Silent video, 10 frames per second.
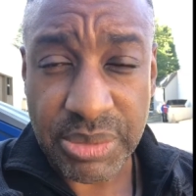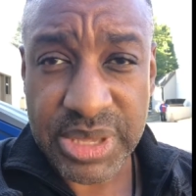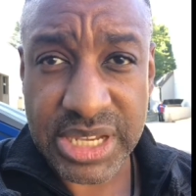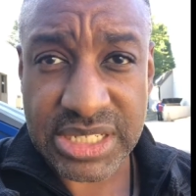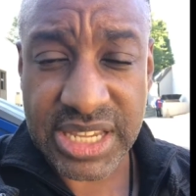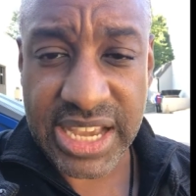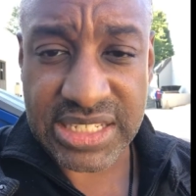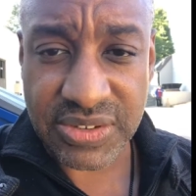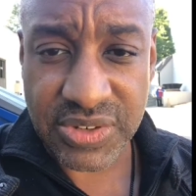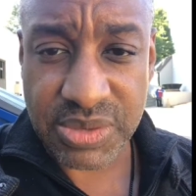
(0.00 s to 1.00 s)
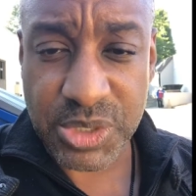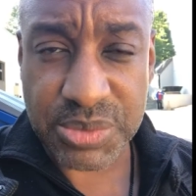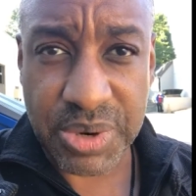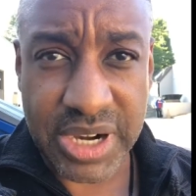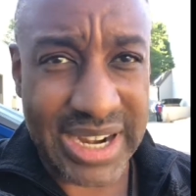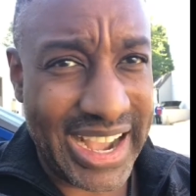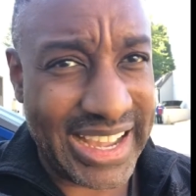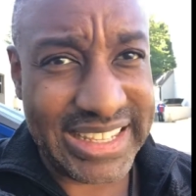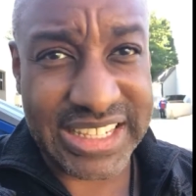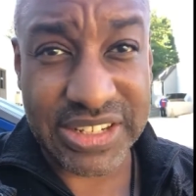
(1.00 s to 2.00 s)
because cats are for the most part
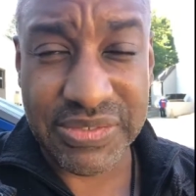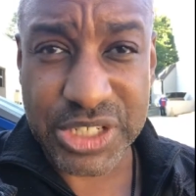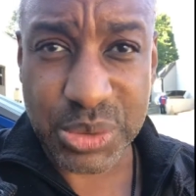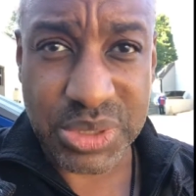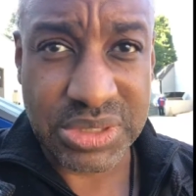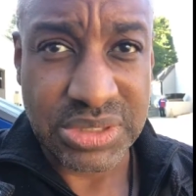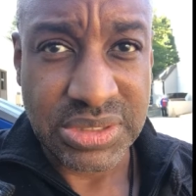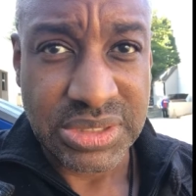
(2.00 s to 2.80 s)
highly individual,